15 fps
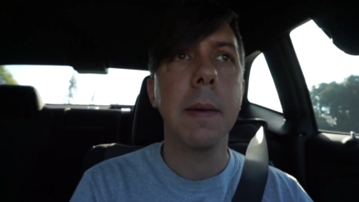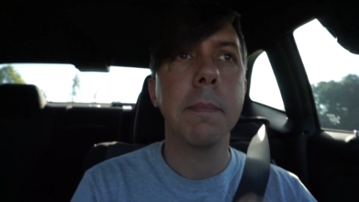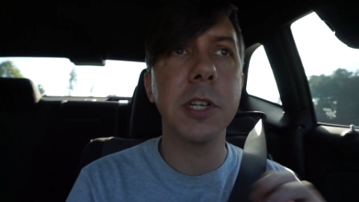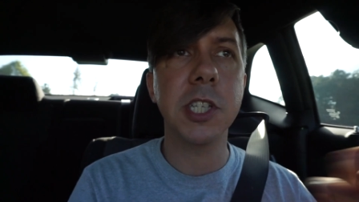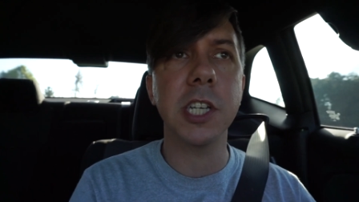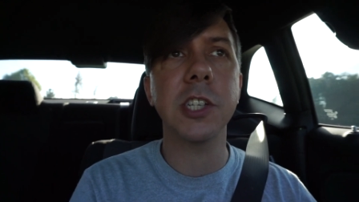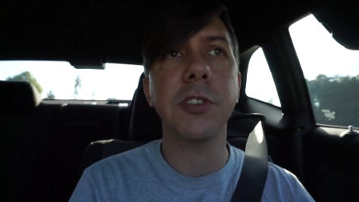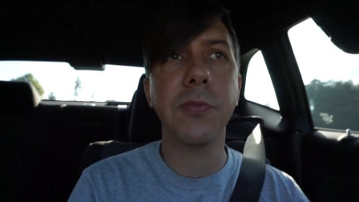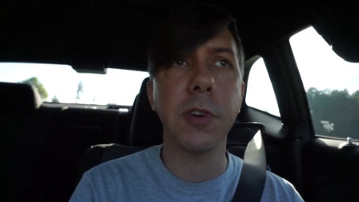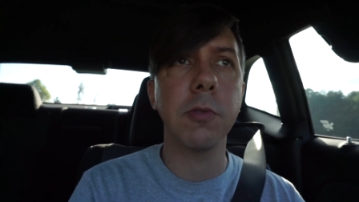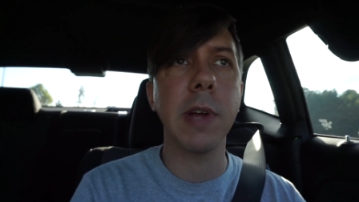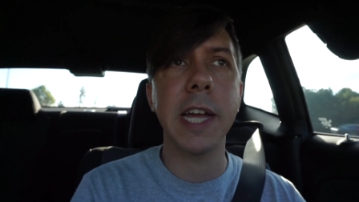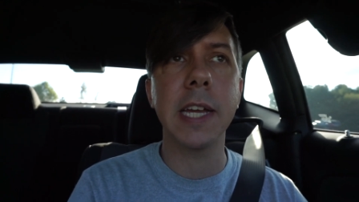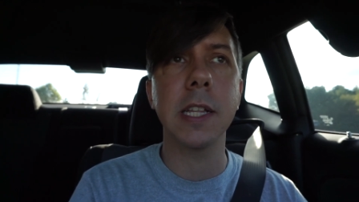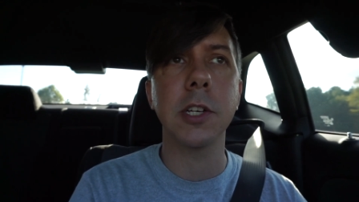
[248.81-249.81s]
But just for
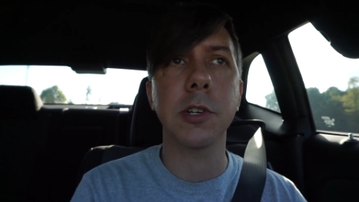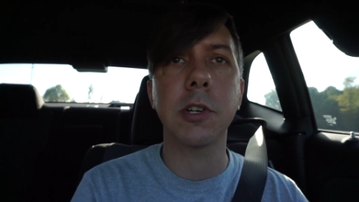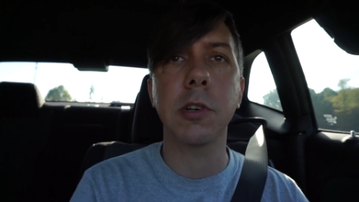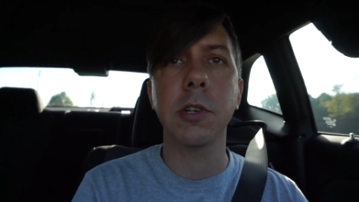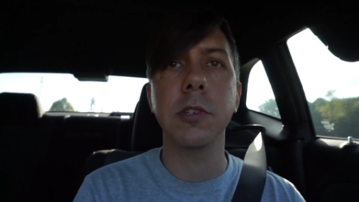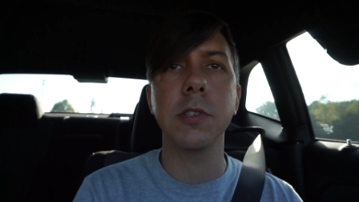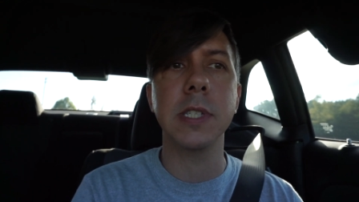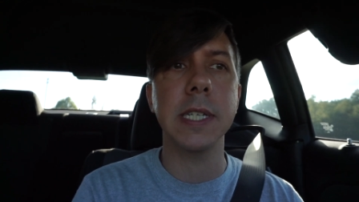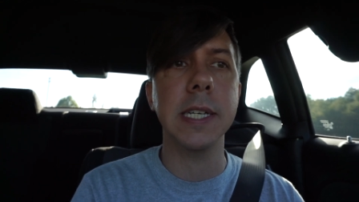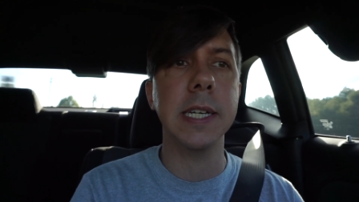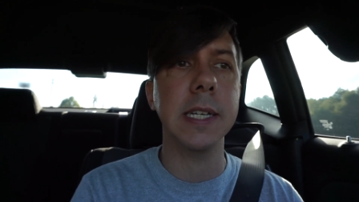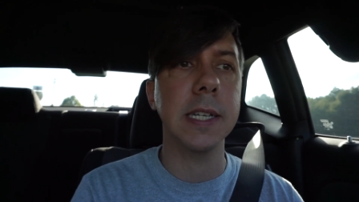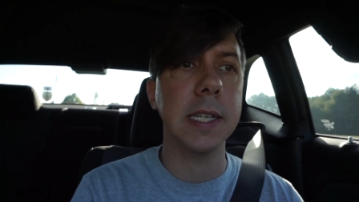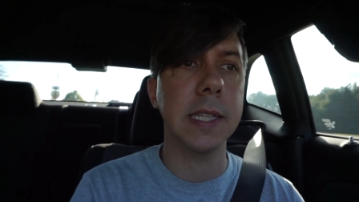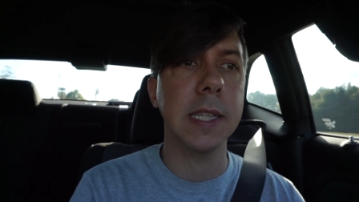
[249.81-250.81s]
regular
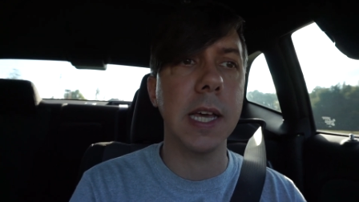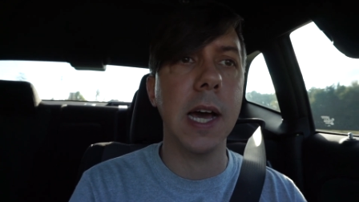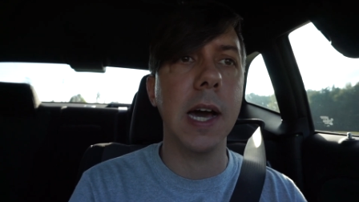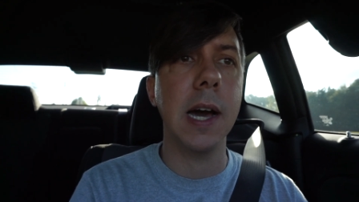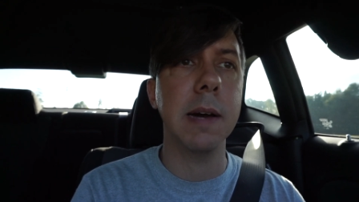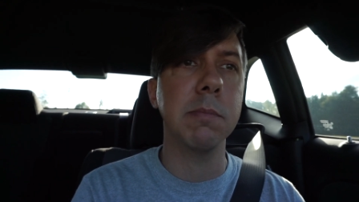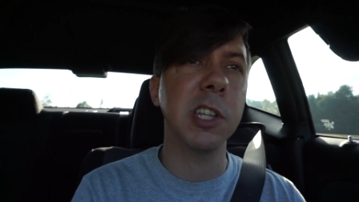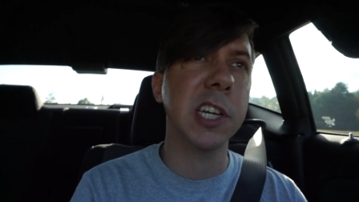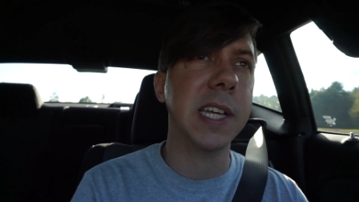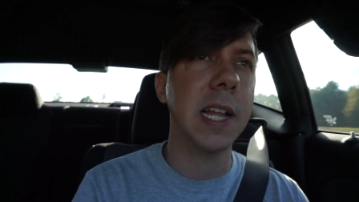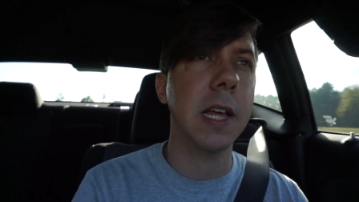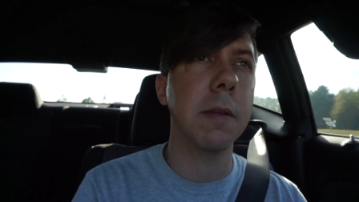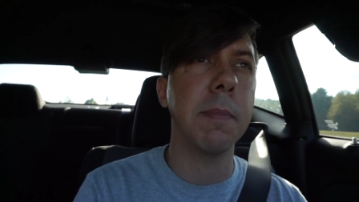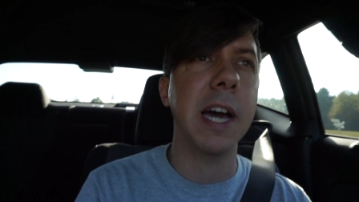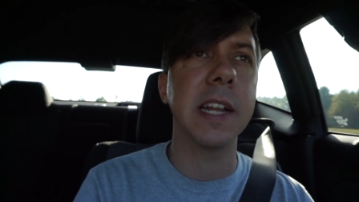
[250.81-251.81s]
cruising, uh, I'm looking
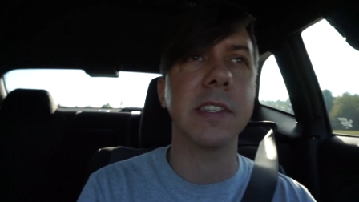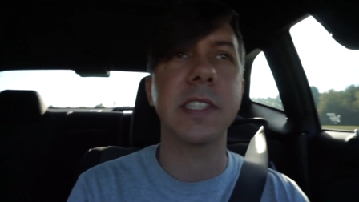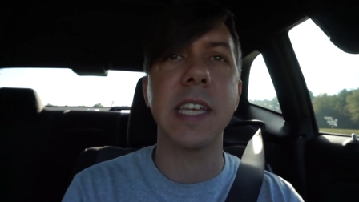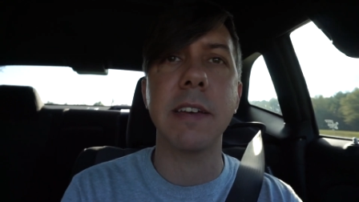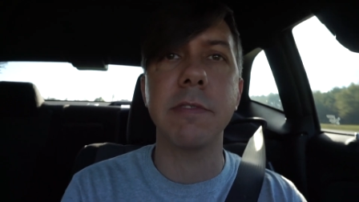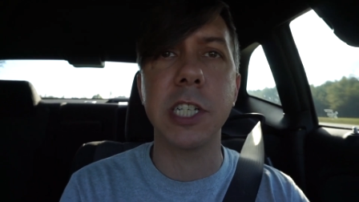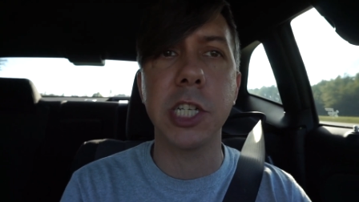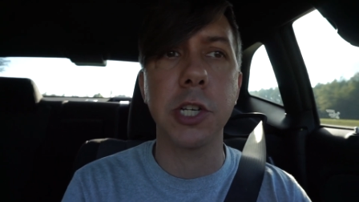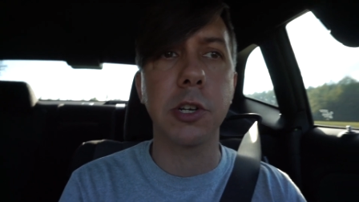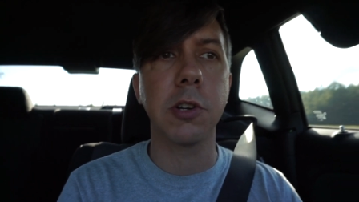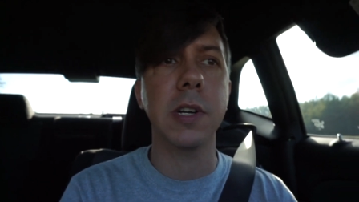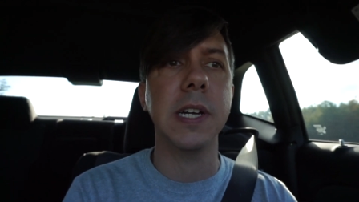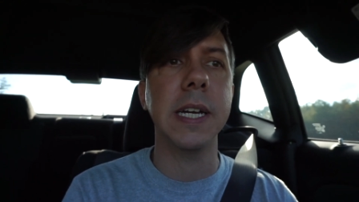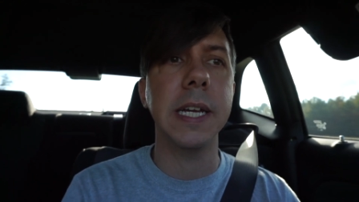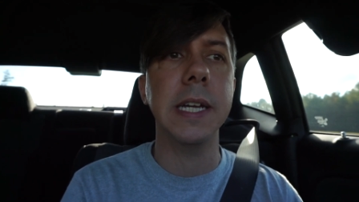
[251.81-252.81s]
at about a seven
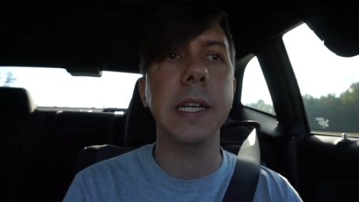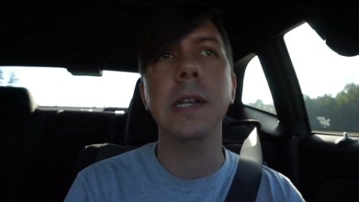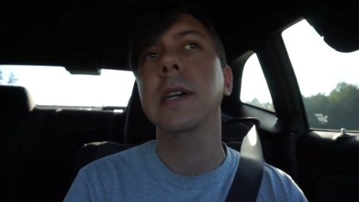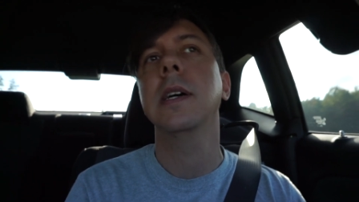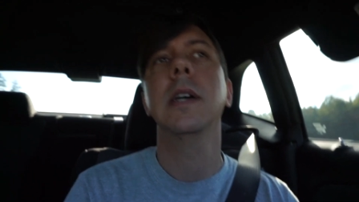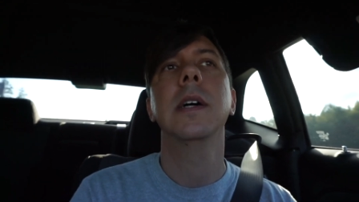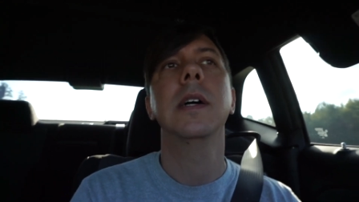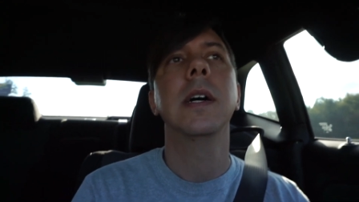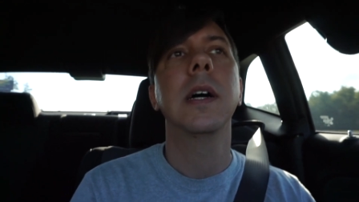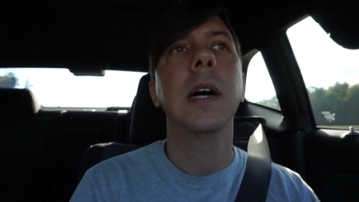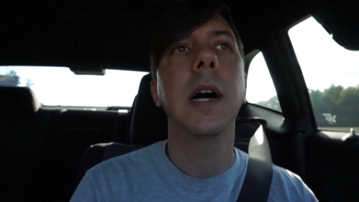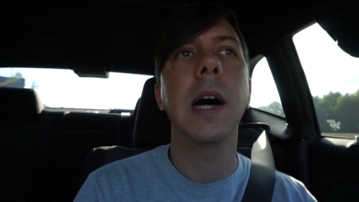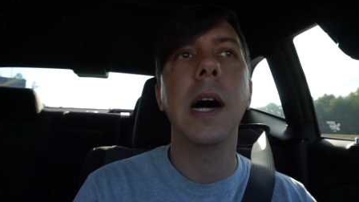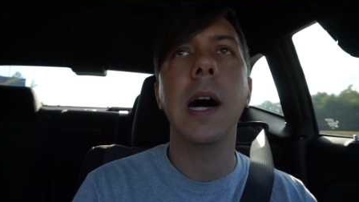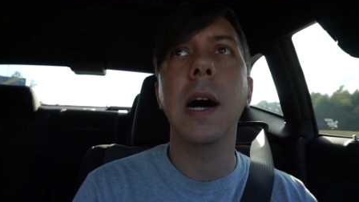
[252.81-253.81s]
degree
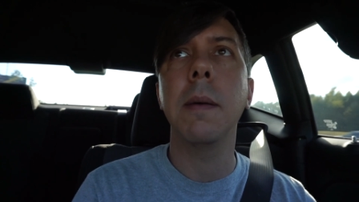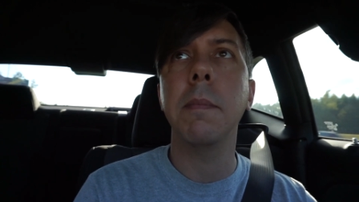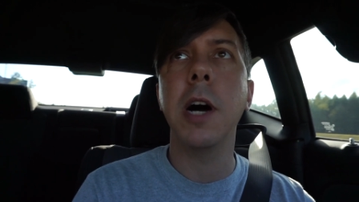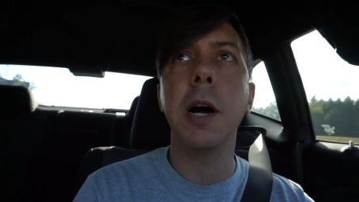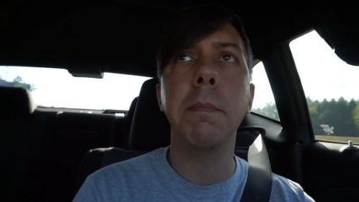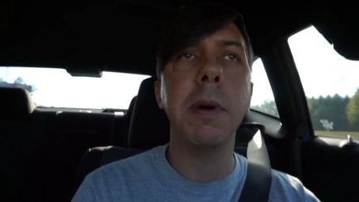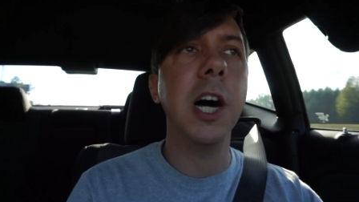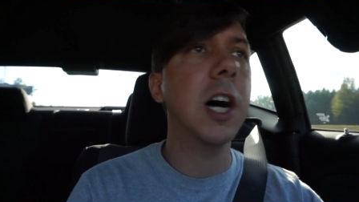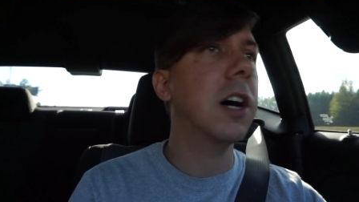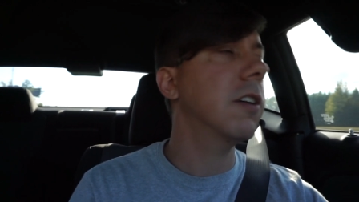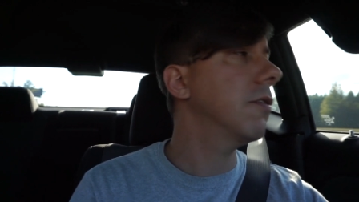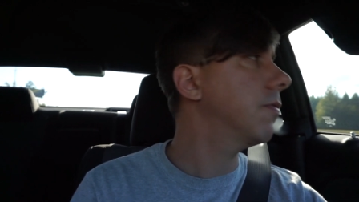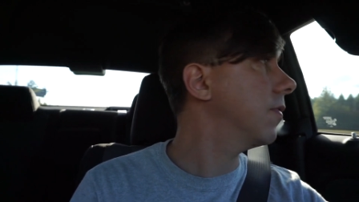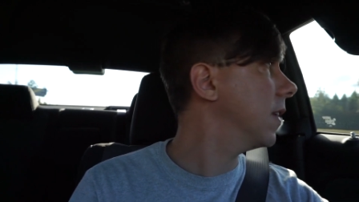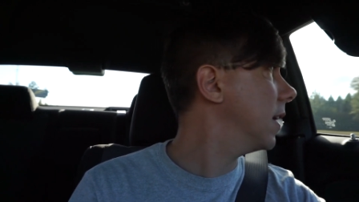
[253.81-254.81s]
um,
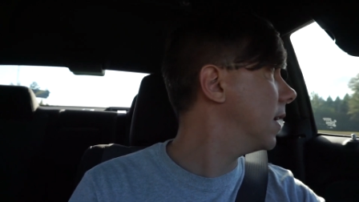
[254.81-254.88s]
above